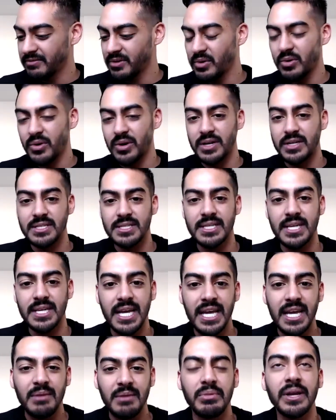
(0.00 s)
course,
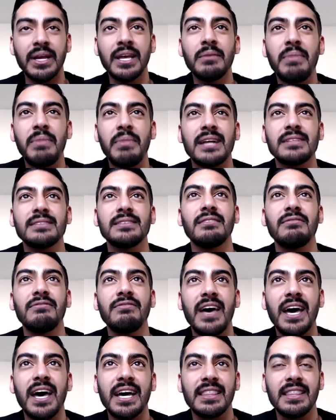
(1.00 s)
bringing it back to the
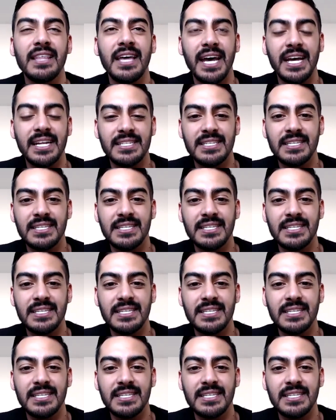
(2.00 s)
fact that